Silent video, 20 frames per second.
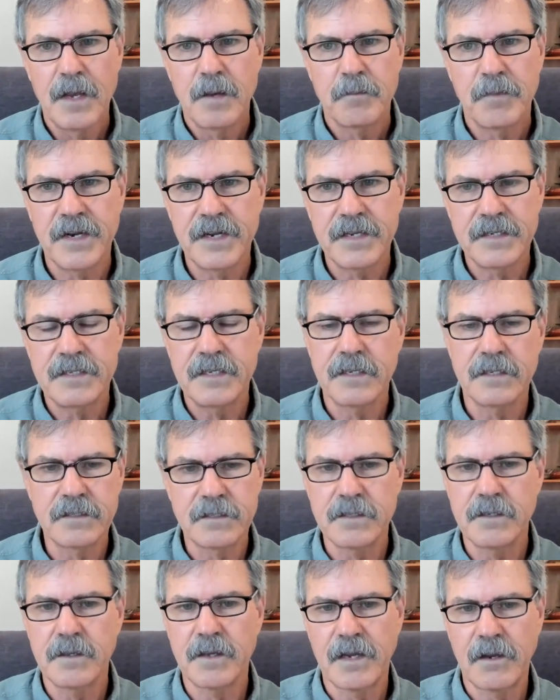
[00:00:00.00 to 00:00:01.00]
But it tends
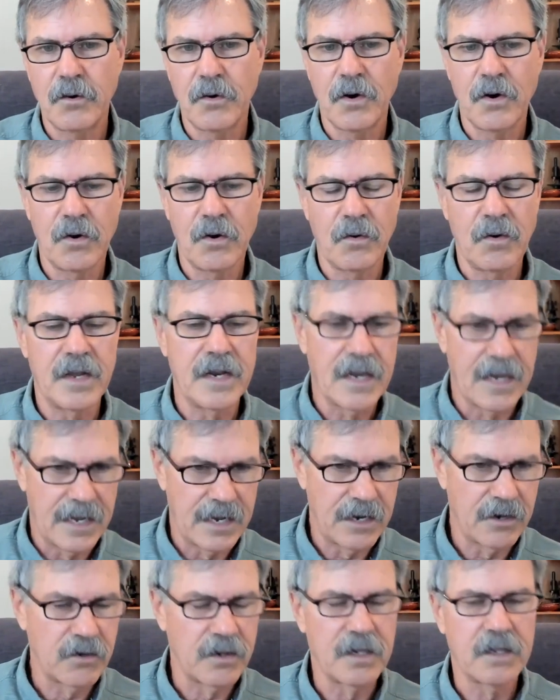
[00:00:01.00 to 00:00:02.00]
to grow at
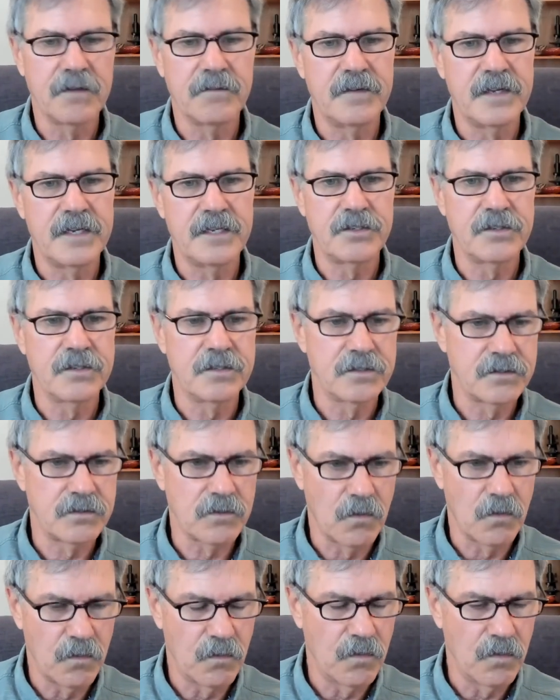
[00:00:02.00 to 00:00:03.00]
higher elevations
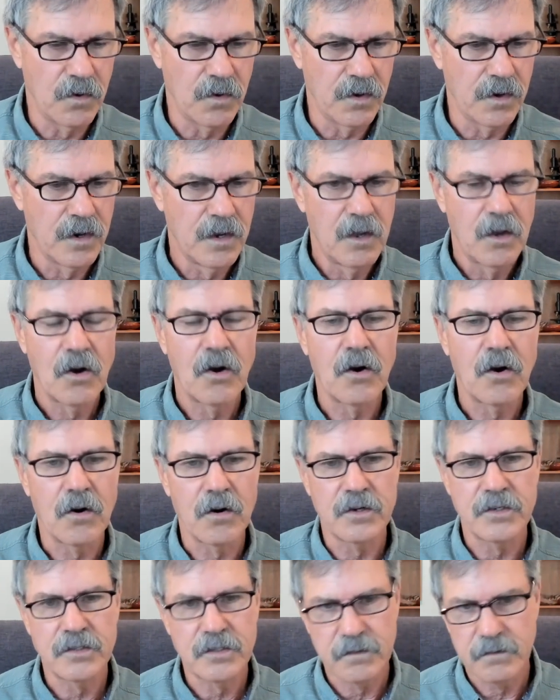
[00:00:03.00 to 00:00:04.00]
or
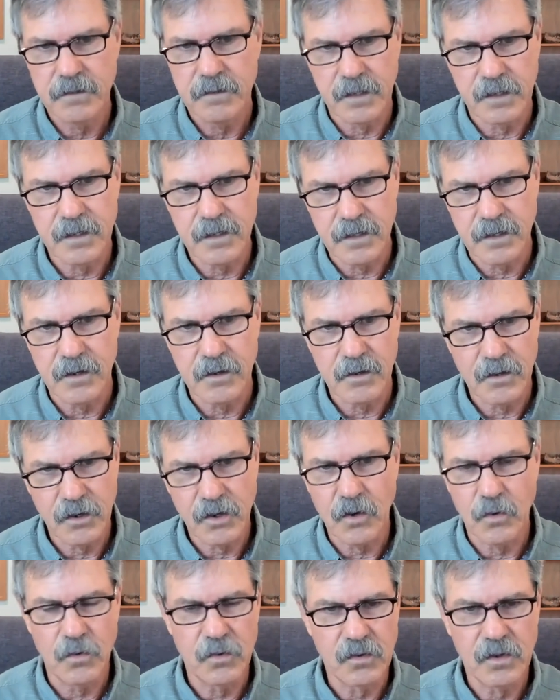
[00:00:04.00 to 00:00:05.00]
harsh uh,
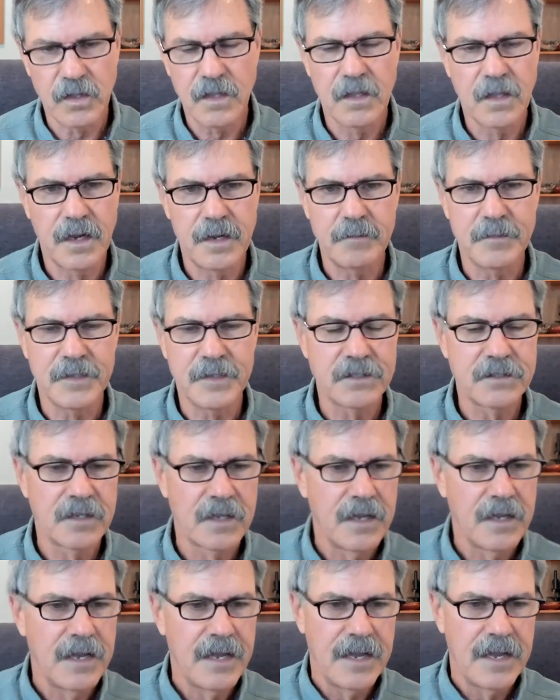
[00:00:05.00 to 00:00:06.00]
cold climates.
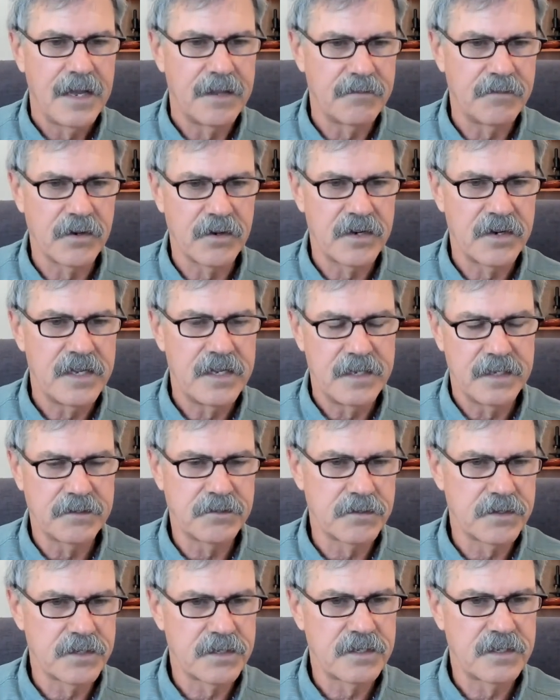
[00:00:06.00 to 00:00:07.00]
And very
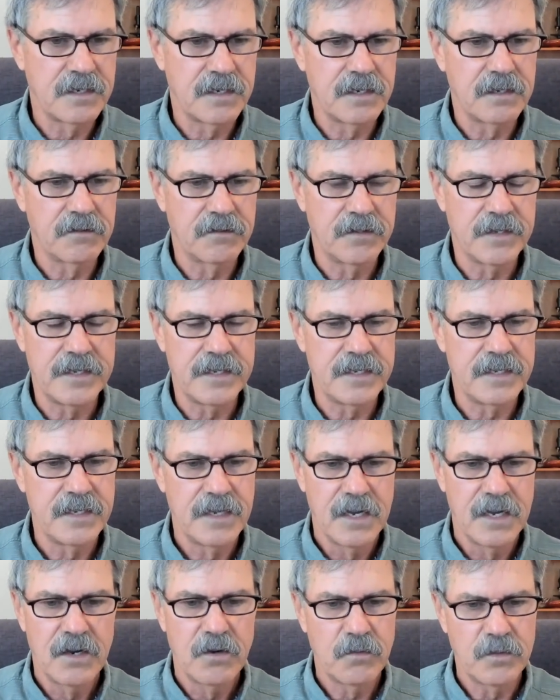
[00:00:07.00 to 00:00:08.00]
interestingly,
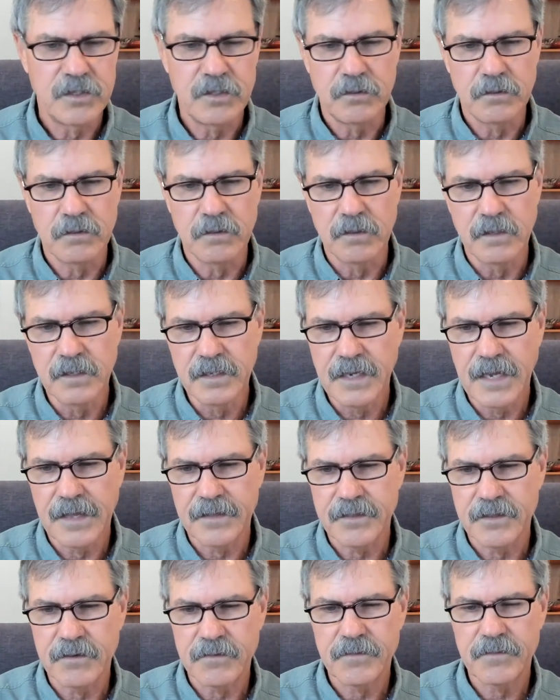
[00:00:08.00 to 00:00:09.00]
when you look
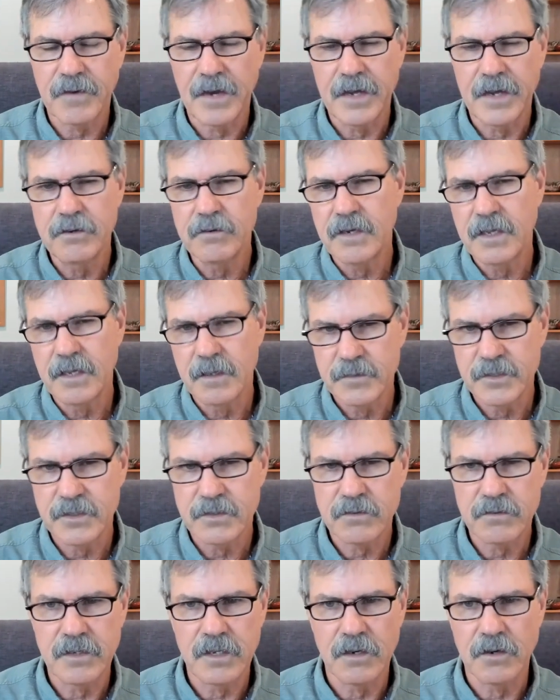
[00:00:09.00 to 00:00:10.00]
at the
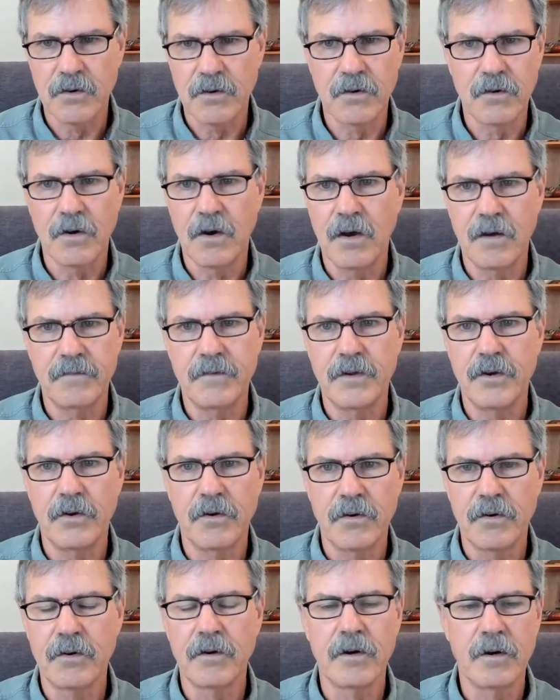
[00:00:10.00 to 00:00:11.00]
phytochemistry of an
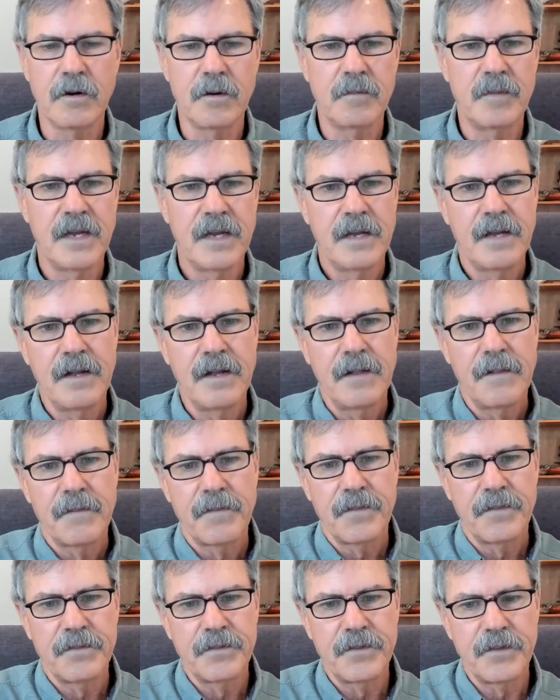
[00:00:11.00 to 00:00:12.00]
herb,
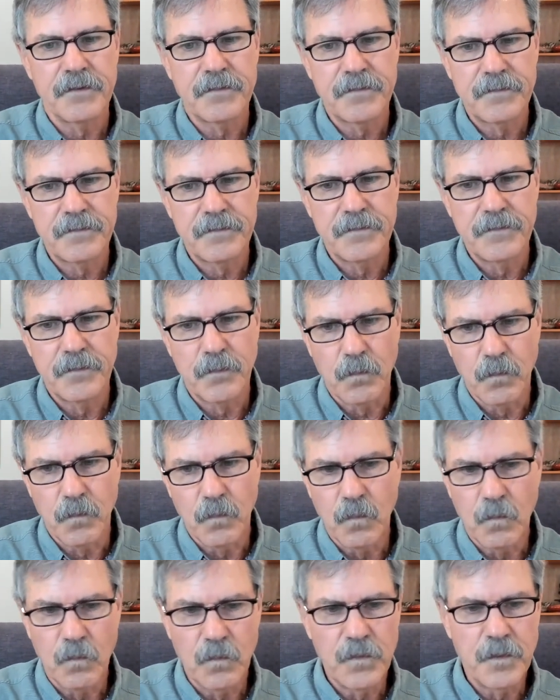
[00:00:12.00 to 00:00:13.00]
the,
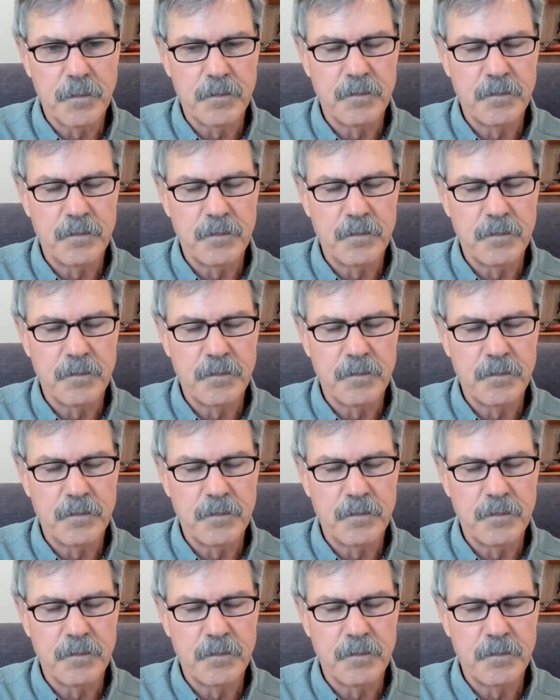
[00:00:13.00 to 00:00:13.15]
the